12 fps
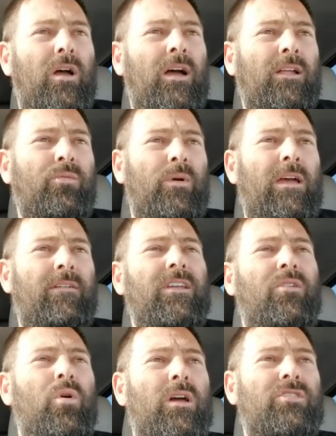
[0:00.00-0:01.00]
Do we have any
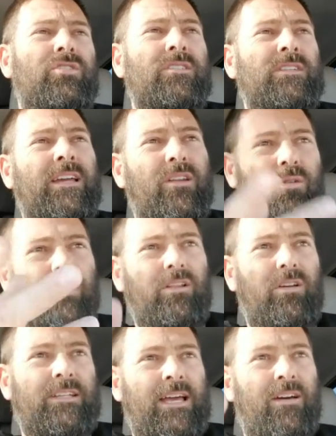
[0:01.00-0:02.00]
questions? I can only
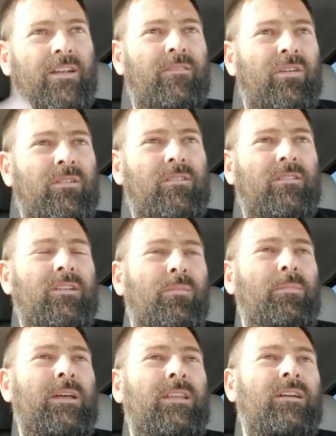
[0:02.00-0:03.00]
look down every little
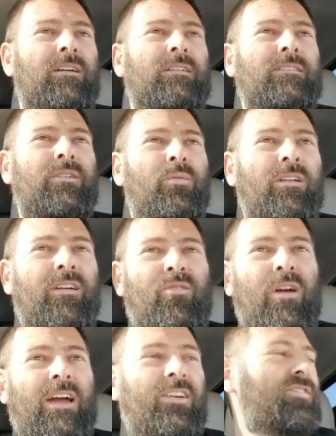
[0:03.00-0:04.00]
bit here. Don't want to
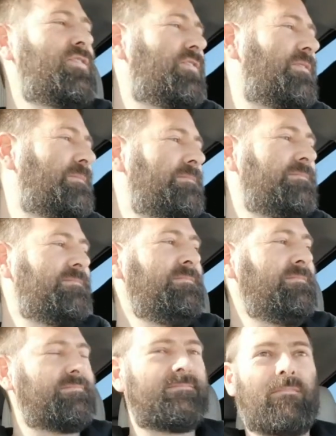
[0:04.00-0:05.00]
crash
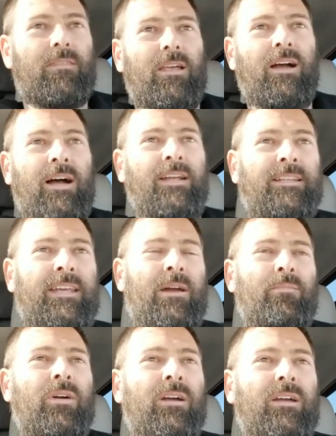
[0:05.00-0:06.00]
on camera.